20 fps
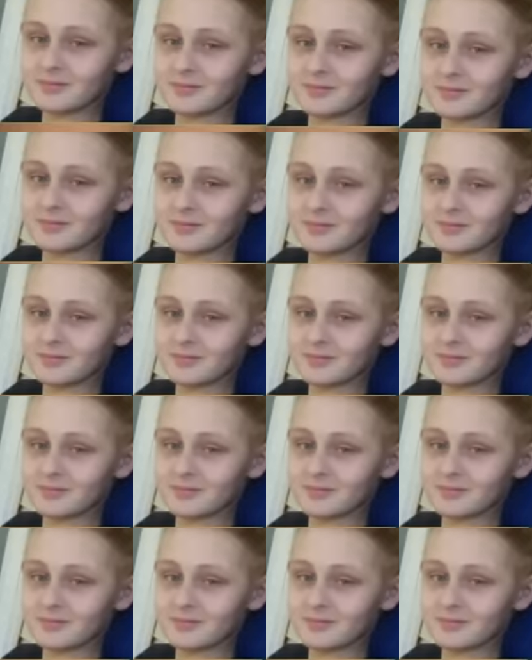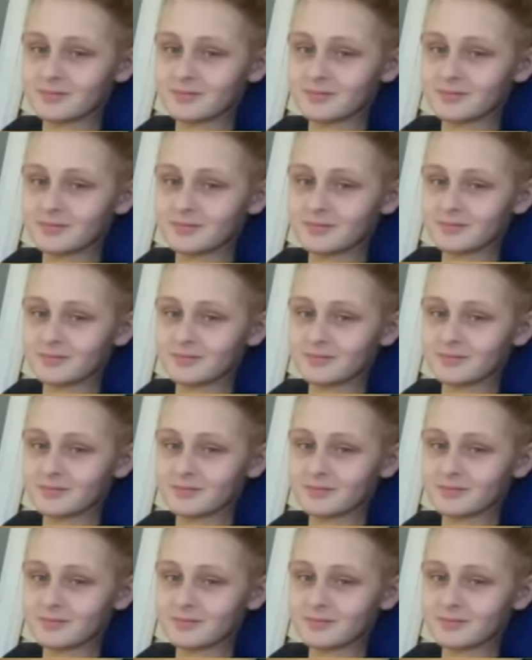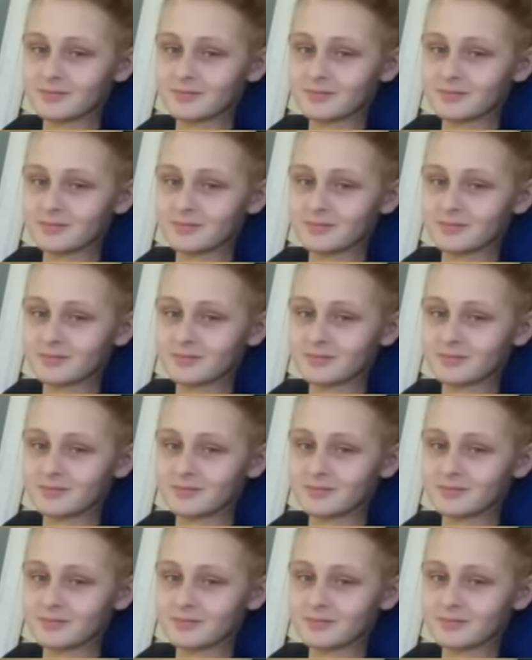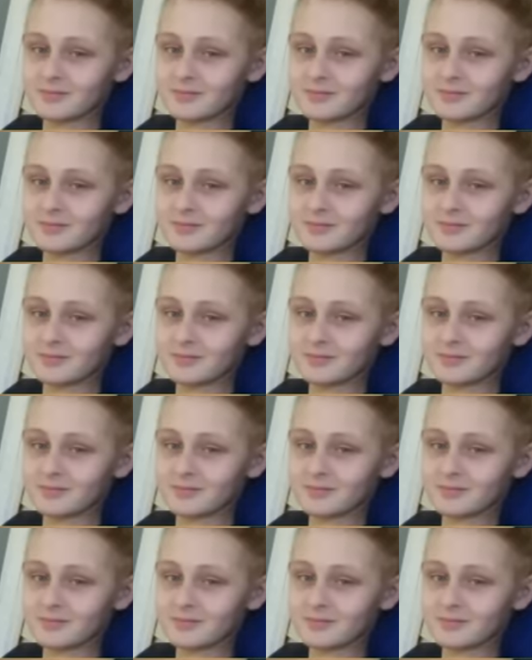This person isn't speaking.